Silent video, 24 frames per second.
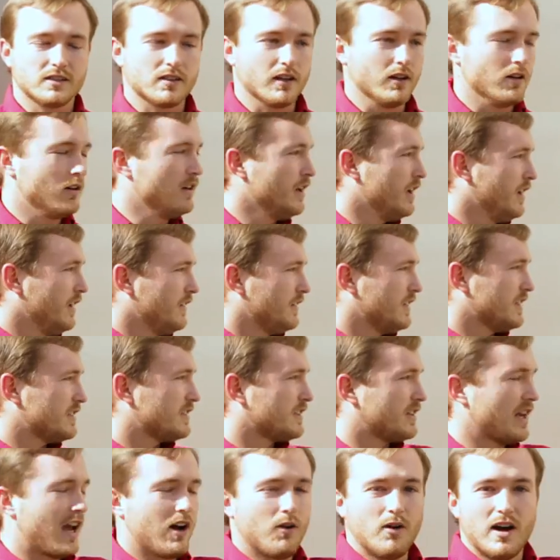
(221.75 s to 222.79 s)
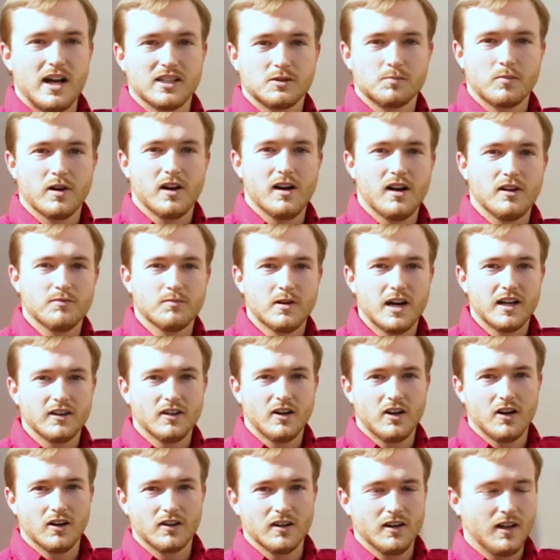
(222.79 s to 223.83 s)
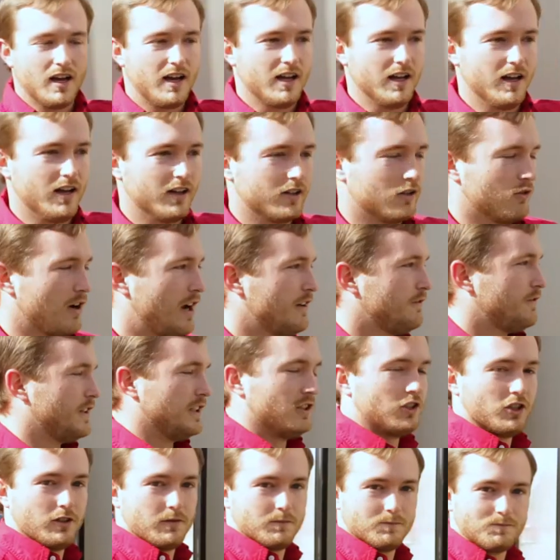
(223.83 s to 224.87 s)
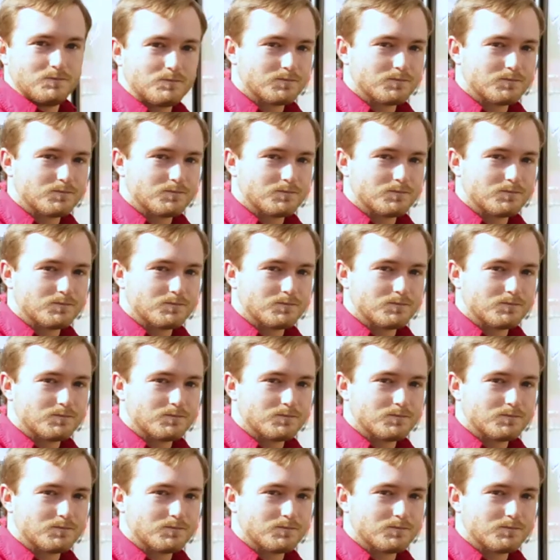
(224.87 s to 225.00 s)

So this is how I spray off my dog. Great feature.